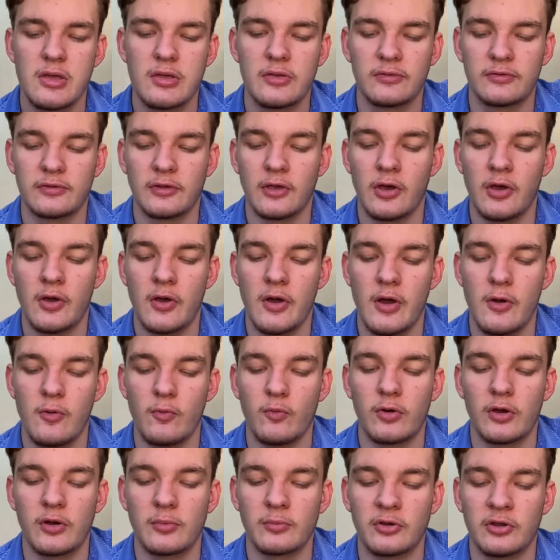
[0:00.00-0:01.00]
So
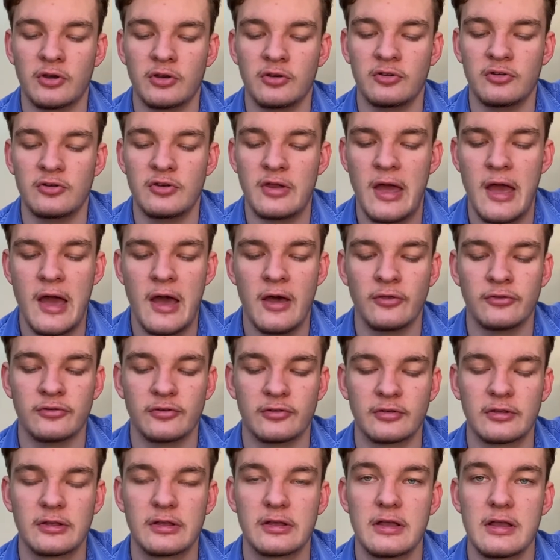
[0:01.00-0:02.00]
what I'm going to do now
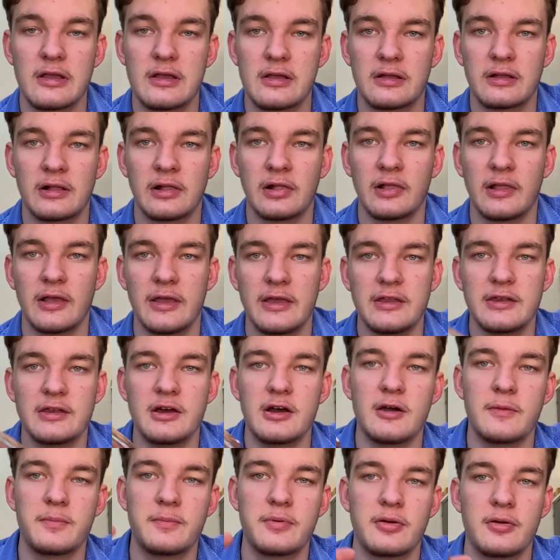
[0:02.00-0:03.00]
is just clean
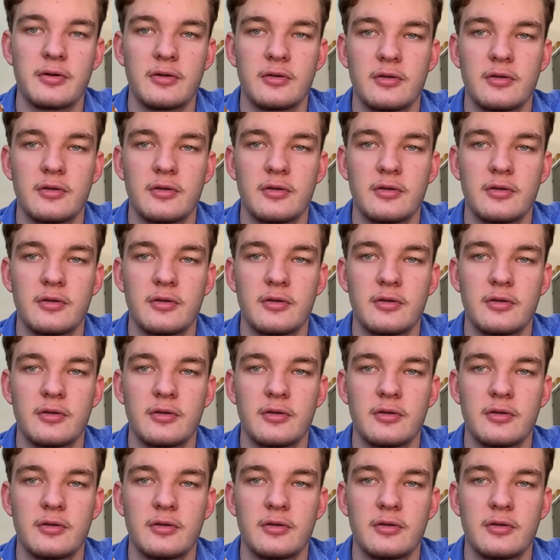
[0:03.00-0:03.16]
up